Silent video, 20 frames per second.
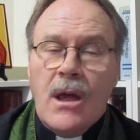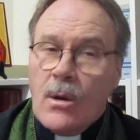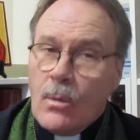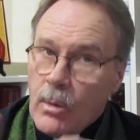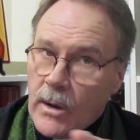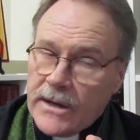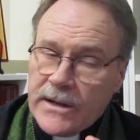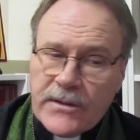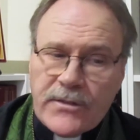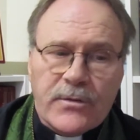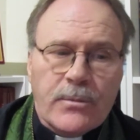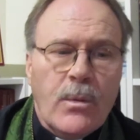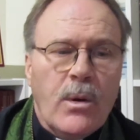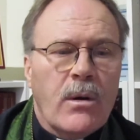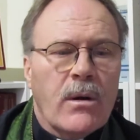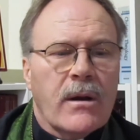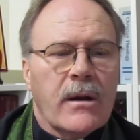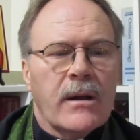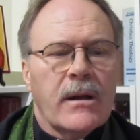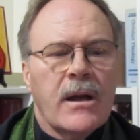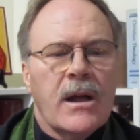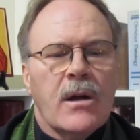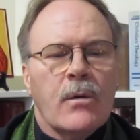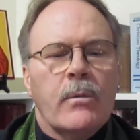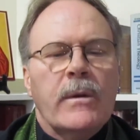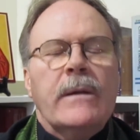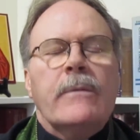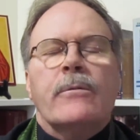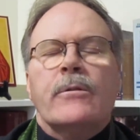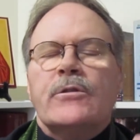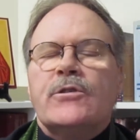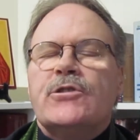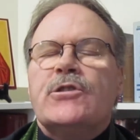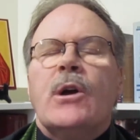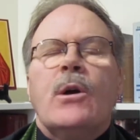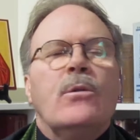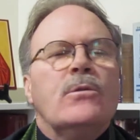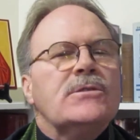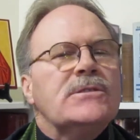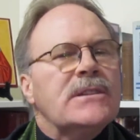What is more, we were
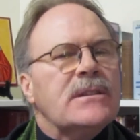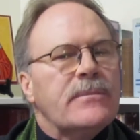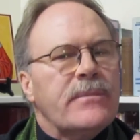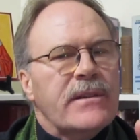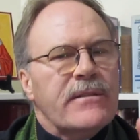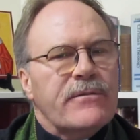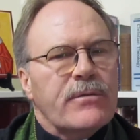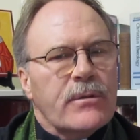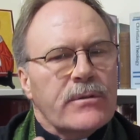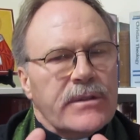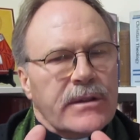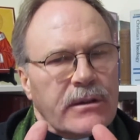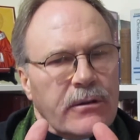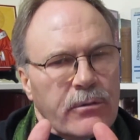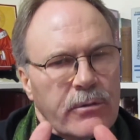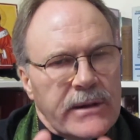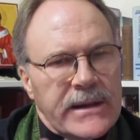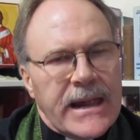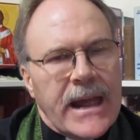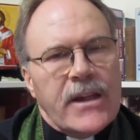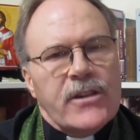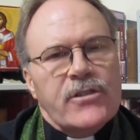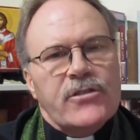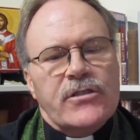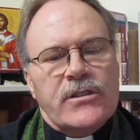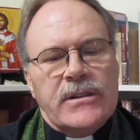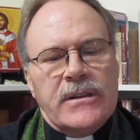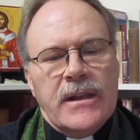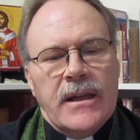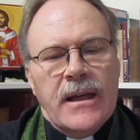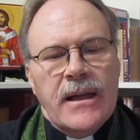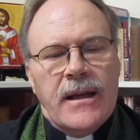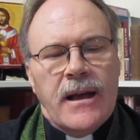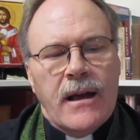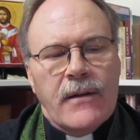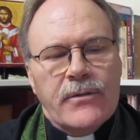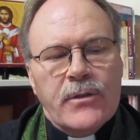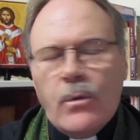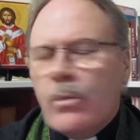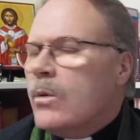chosen before the creation
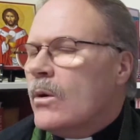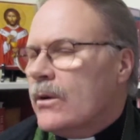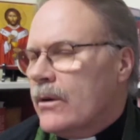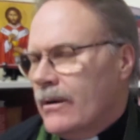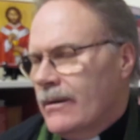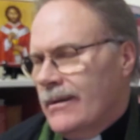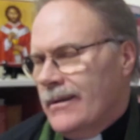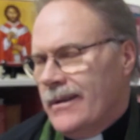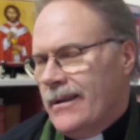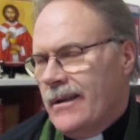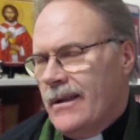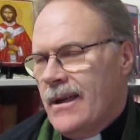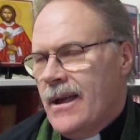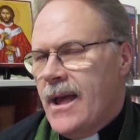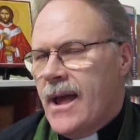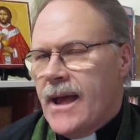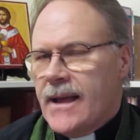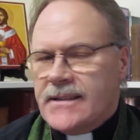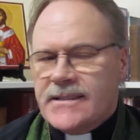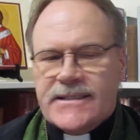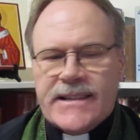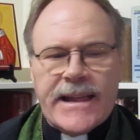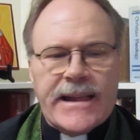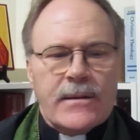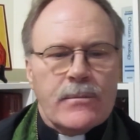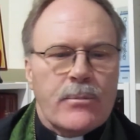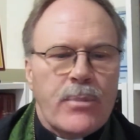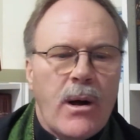of the world, as St.